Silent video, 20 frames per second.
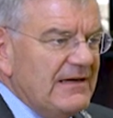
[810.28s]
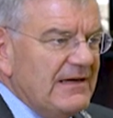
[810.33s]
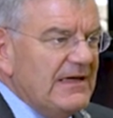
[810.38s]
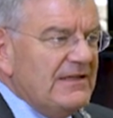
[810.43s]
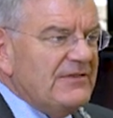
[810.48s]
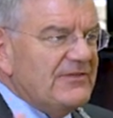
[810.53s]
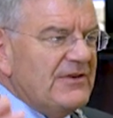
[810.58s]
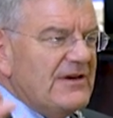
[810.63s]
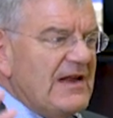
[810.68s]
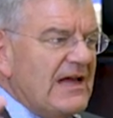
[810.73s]

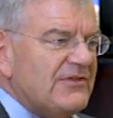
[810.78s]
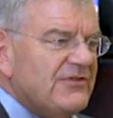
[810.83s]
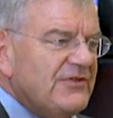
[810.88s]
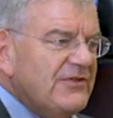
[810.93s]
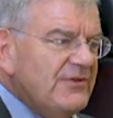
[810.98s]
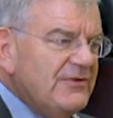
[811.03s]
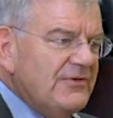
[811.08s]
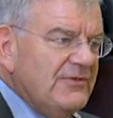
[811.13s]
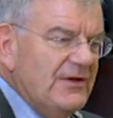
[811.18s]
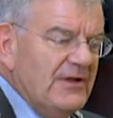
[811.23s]

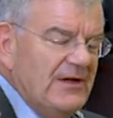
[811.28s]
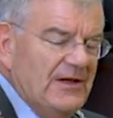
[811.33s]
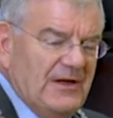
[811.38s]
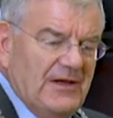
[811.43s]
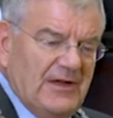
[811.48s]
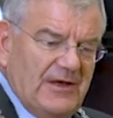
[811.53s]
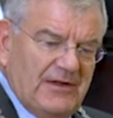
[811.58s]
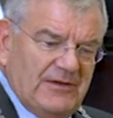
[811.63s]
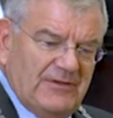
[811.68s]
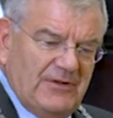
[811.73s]
international,
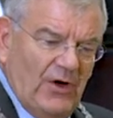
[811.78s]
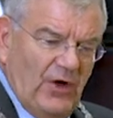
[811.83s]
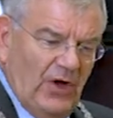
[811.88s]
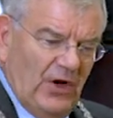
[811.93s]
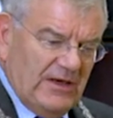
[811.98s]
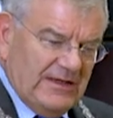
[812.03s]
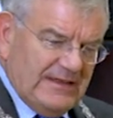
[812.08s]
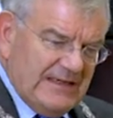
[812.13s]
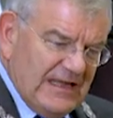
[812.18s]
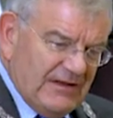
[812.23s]
the
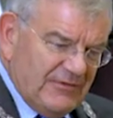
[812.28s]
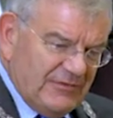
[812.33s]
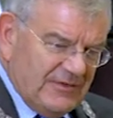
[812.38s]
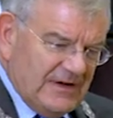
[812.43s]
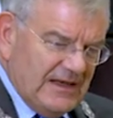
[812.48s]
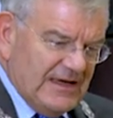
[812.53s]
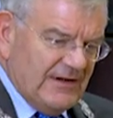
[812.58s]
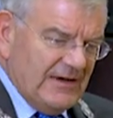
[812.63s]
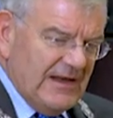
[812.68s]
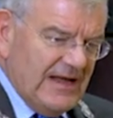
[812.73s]
holiday
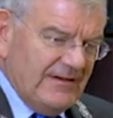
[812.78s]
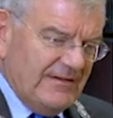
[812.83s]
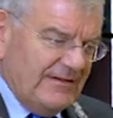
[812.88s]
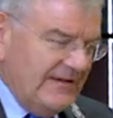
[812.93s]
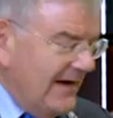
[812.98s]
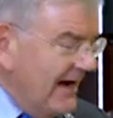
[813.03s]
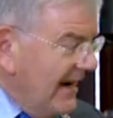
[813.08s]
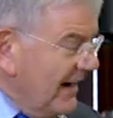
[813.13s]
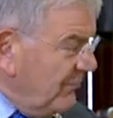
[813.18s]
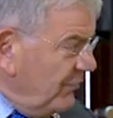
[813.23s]
fair at
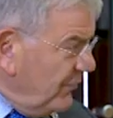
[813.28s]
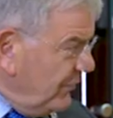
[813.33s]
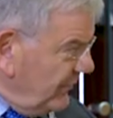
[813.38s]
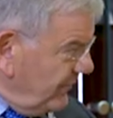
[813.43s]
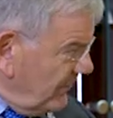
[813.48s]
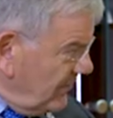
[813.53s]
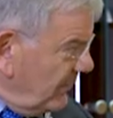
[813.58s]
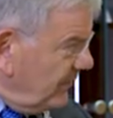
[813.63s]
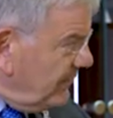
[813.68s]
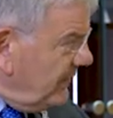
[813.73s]

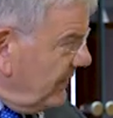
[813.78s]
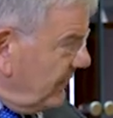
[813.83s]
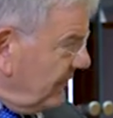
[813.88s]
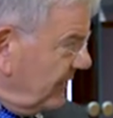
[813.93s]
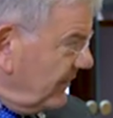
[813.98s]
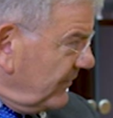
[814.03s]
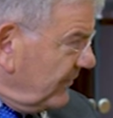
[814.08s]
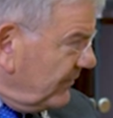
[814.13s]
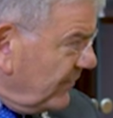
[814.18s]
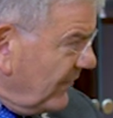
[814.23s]
Jaarbeurs,
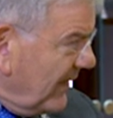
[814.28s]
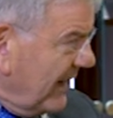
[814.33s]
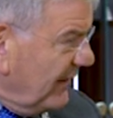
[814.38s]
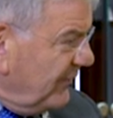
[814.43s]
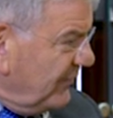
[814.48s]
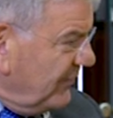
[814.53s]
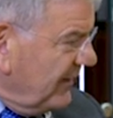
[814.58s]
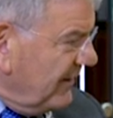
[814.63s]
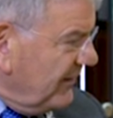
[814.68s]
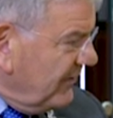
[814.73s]
the
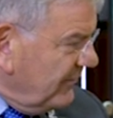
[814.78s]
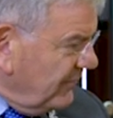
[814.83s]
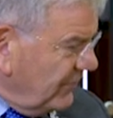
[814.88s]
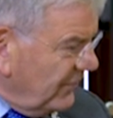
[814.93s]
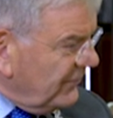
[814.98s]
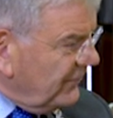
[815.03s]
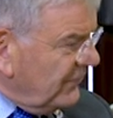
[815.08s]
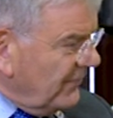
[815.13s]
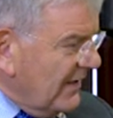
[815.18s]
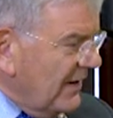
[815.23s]
trade fair
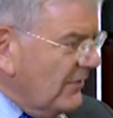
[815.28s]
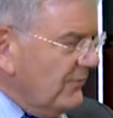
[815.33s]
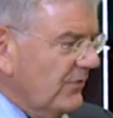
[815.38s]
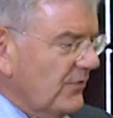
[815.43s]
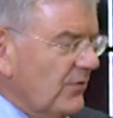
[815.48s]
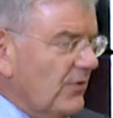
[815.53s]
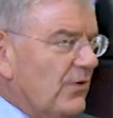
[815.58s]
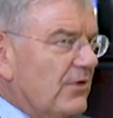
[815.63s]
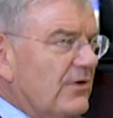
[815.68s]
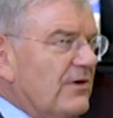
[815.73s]
just around the
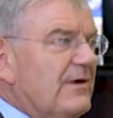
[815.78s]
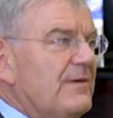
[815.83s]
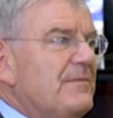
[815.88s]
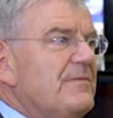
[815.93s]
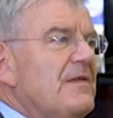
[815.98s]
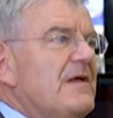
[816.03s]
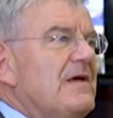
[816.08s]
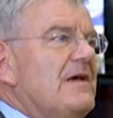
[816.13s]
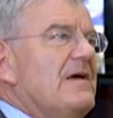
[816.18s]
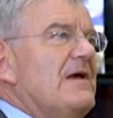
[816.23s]
corner,
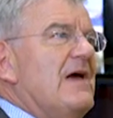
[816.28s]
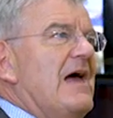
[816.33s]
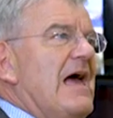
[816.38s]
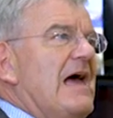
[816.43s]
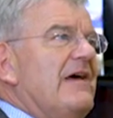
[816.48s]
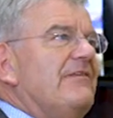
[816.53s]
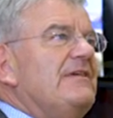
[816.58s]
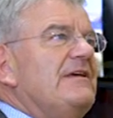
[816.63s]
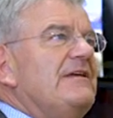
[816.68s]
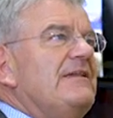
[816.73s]

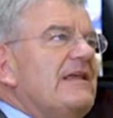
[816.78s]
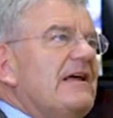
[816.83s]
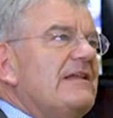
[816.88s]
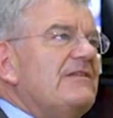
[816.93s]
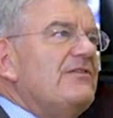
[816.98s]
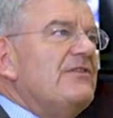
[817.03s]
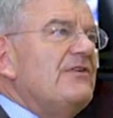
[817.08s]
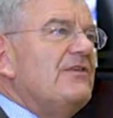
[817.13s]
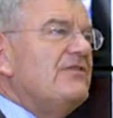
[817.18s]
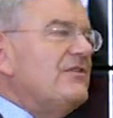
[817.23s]
having
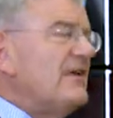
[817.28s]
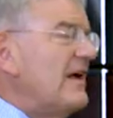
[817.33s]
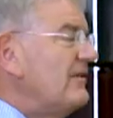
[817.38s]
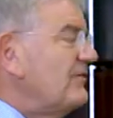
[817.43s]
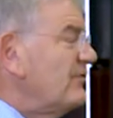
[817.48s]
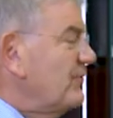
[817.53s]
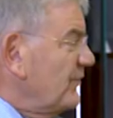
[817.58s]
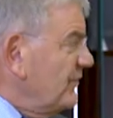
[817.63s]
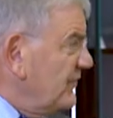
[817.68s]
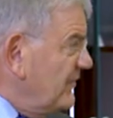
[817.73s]
that central